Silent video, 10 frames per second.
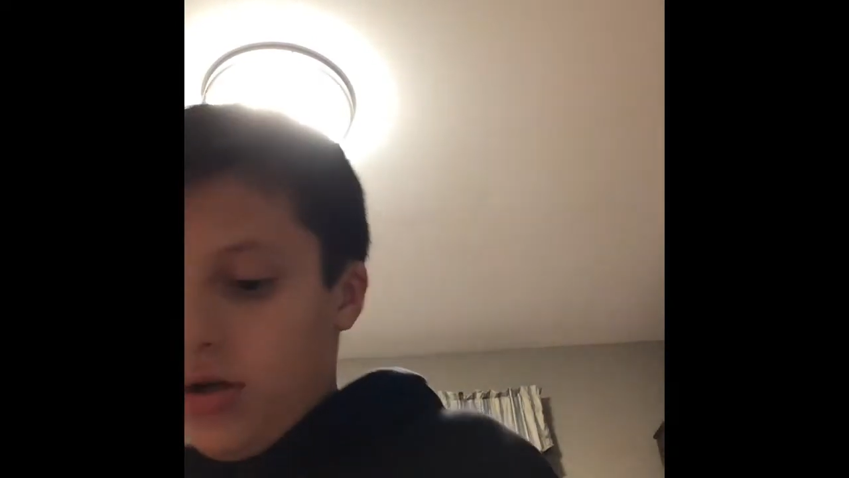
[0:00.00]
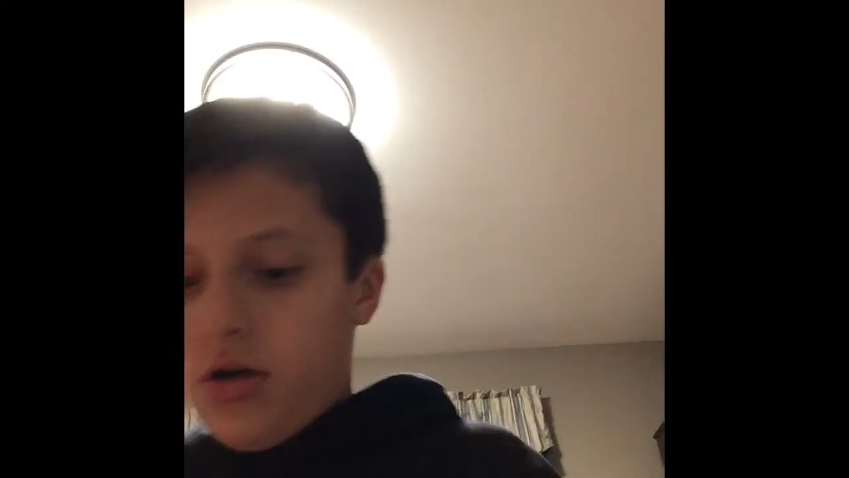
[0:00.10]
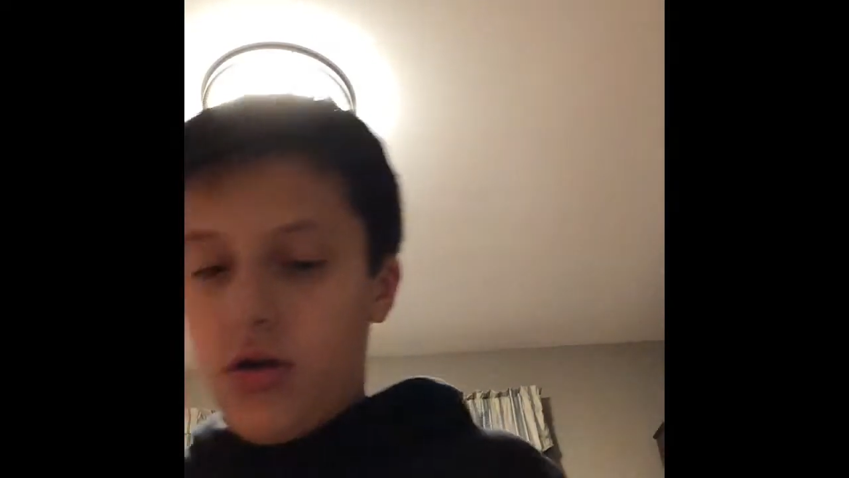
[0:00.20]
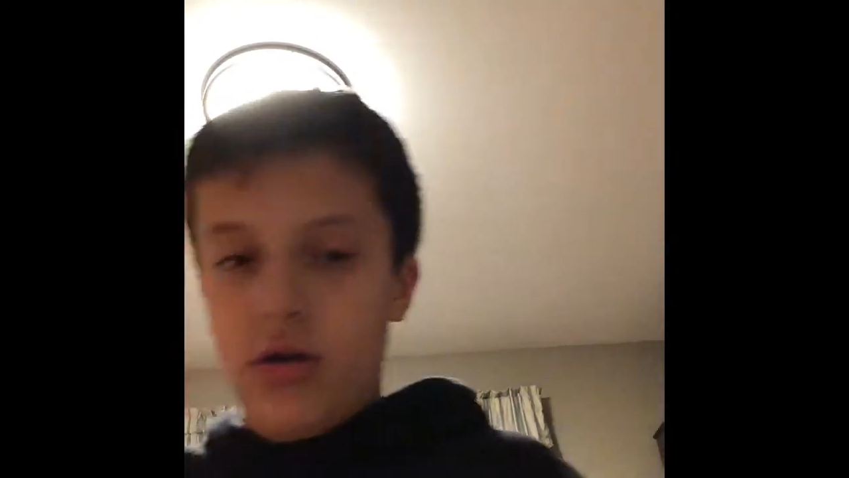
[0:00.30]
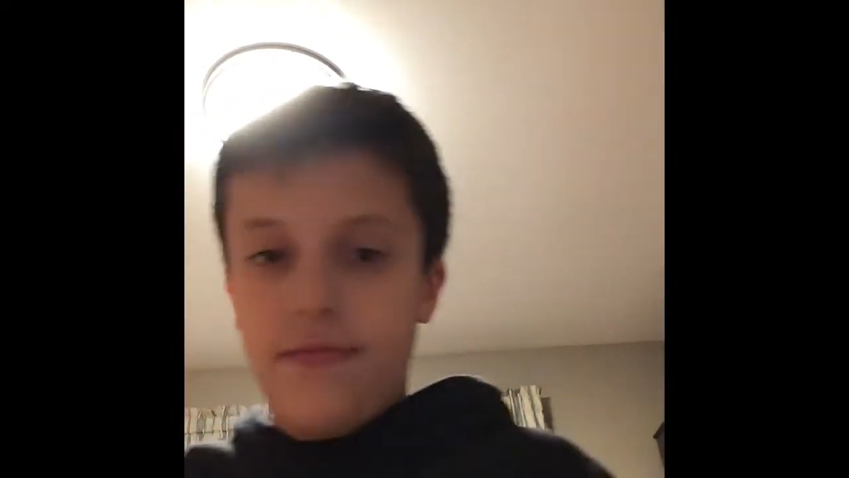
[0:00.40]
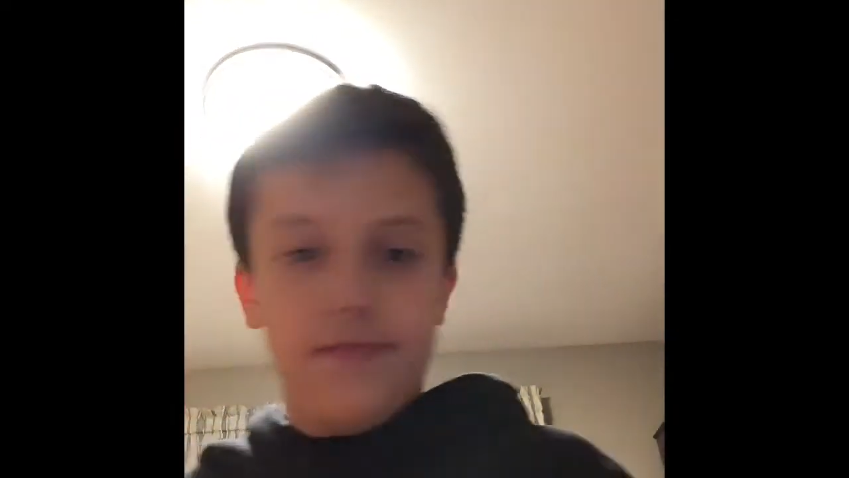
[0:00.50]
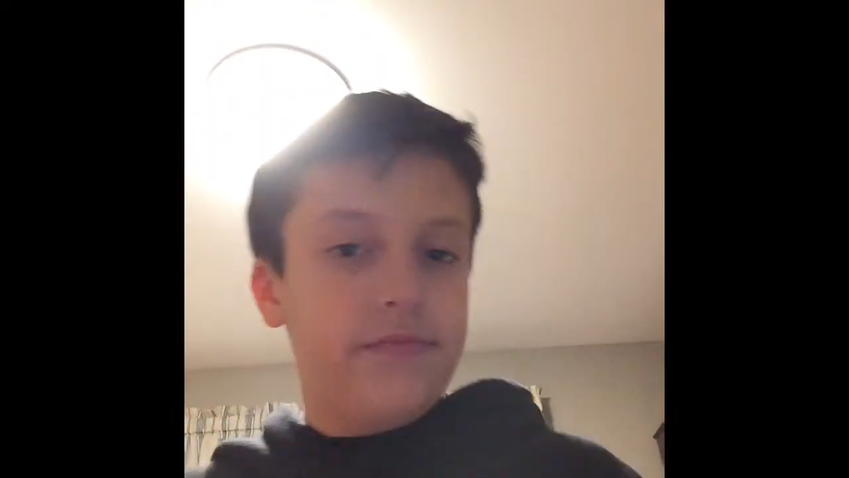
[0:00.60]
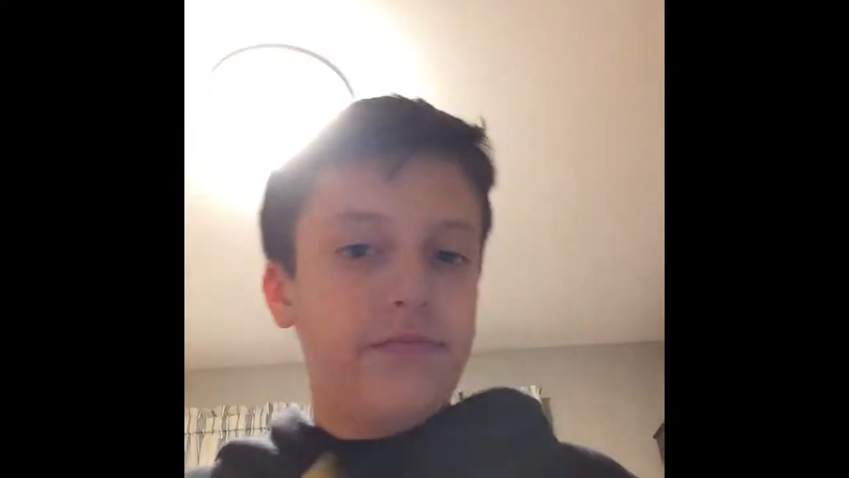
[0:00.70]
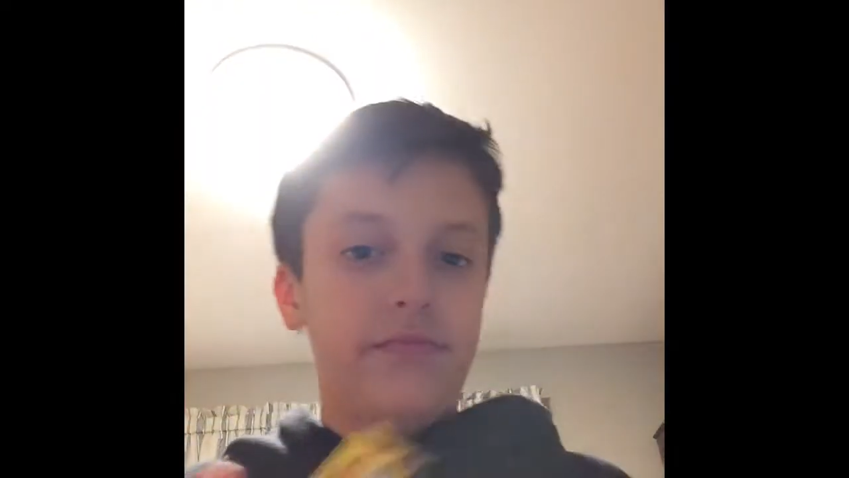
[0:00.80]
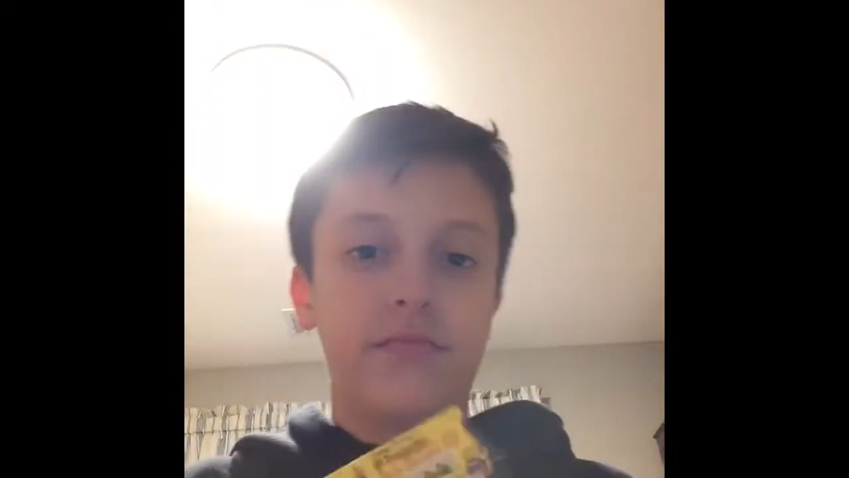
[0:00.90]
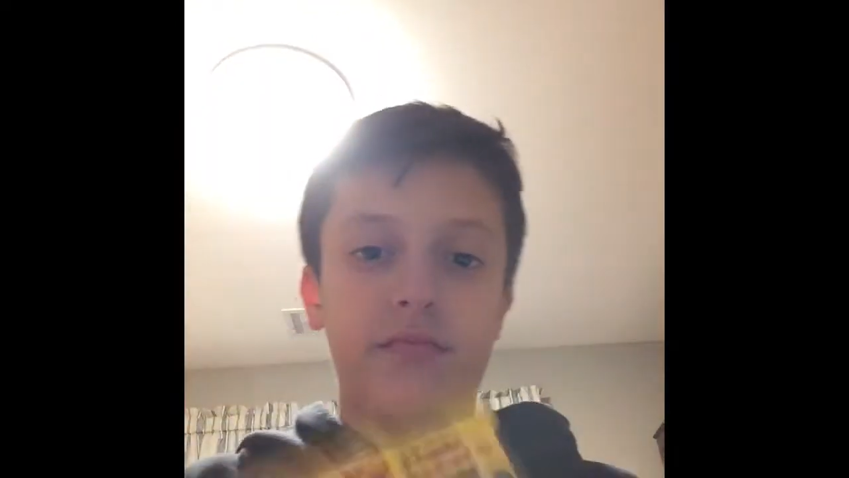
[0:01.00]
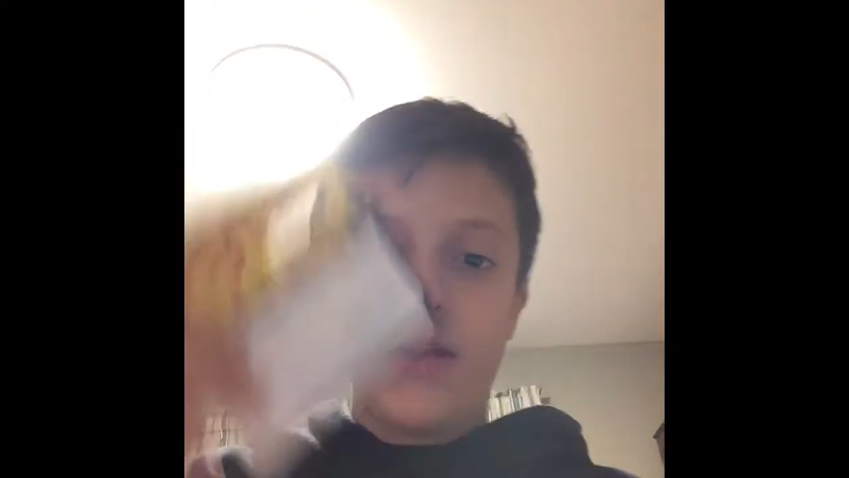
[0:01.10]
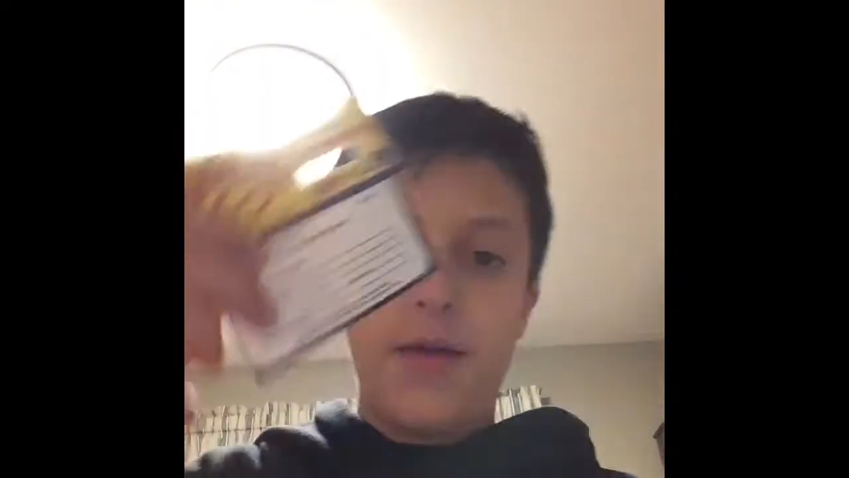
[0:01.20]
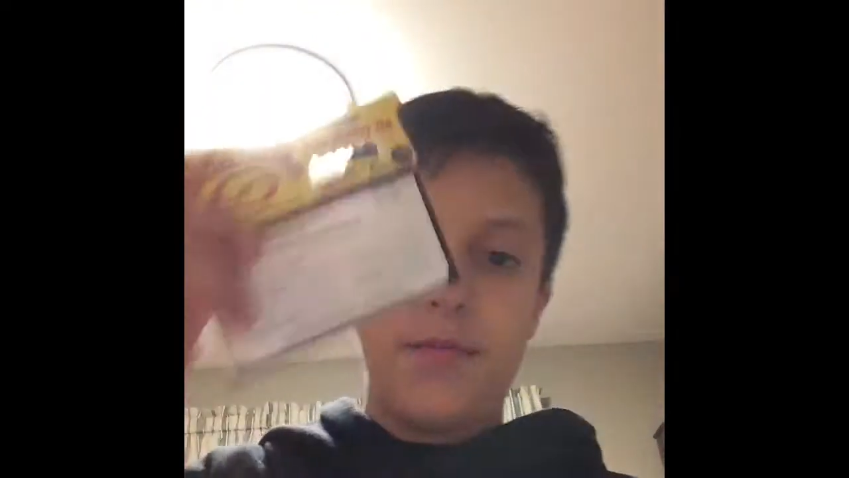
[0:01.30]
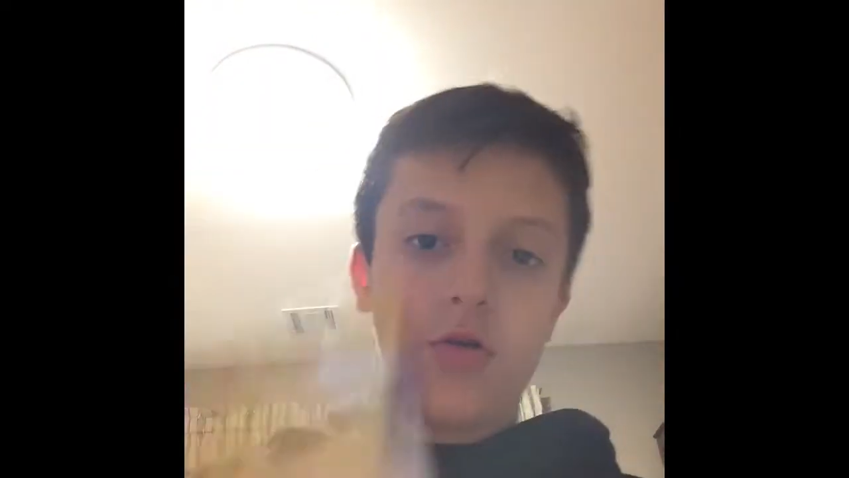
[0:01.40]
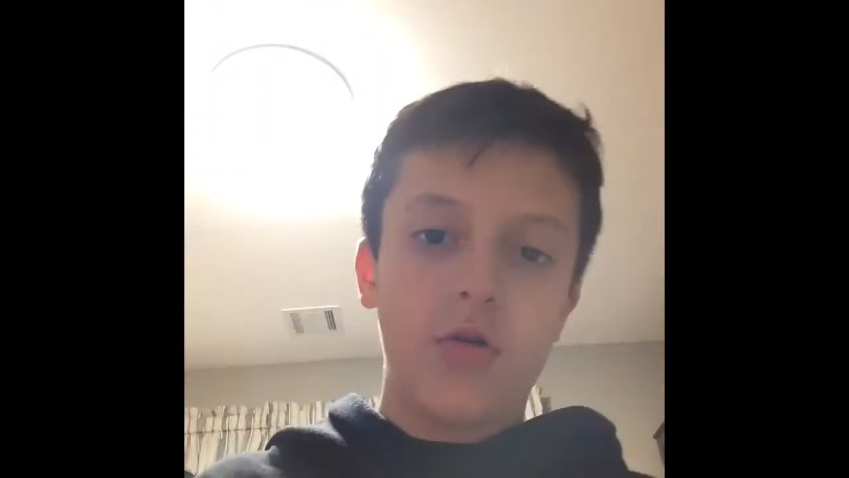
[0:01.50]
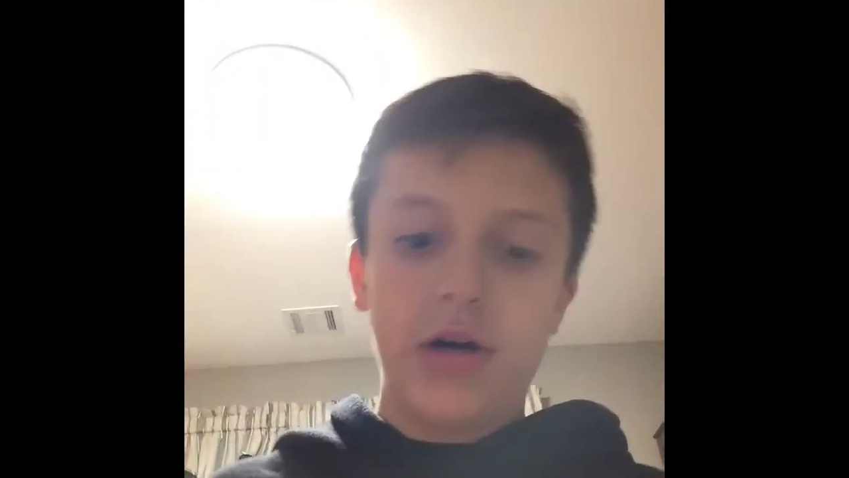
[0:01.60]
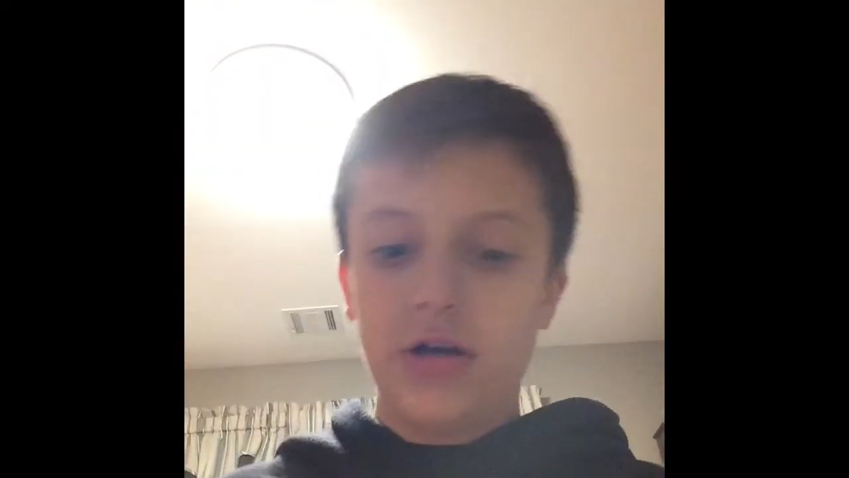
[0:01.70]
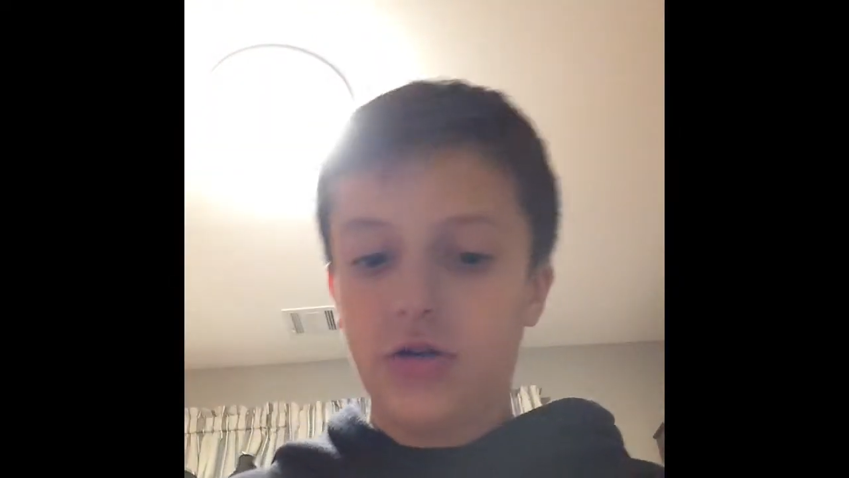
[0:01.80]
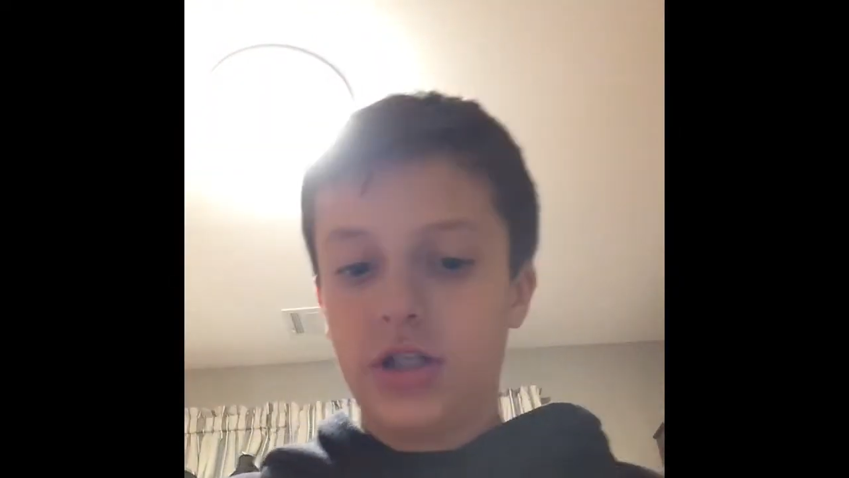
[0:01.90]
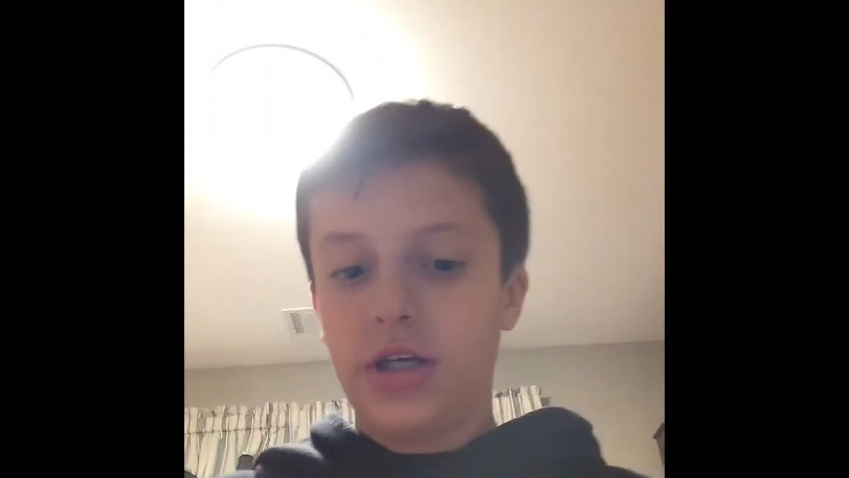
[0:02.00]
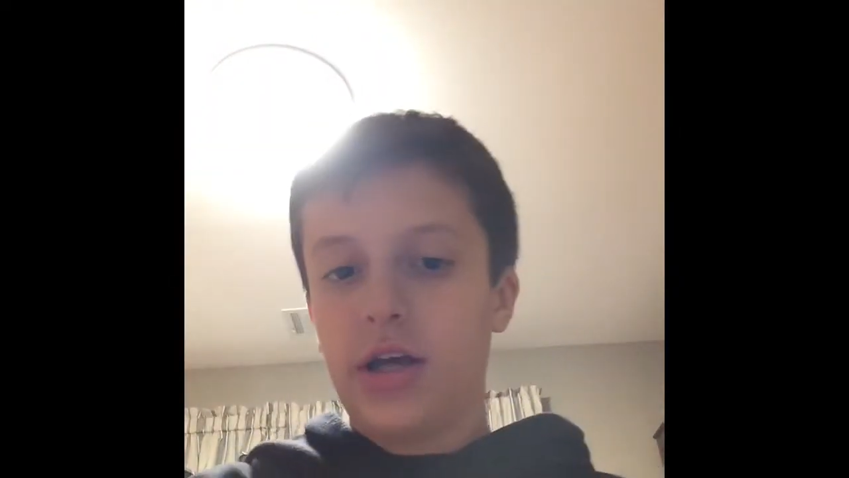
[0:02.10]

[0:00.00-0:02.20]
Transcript: going to call it Pro Model Jig.